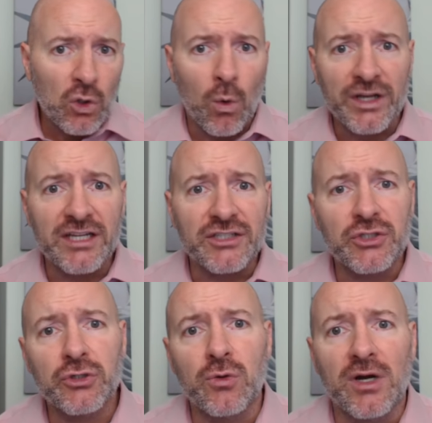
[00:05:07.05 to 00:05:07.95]
I want to get
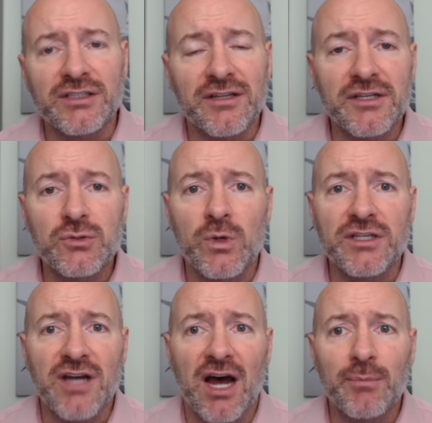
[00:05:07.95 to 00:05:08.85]
to uh, to this
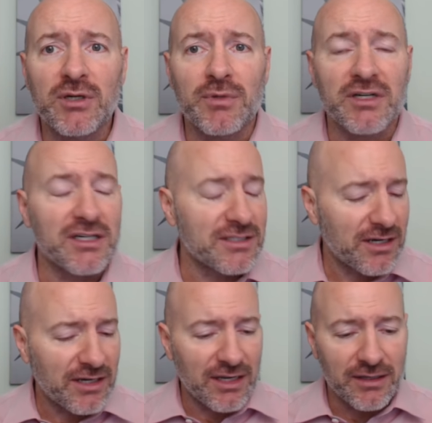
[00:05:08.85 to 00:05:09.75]
week's topic because
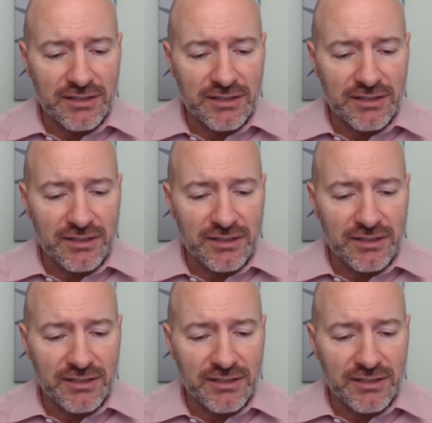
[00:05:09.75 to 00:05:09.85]
again,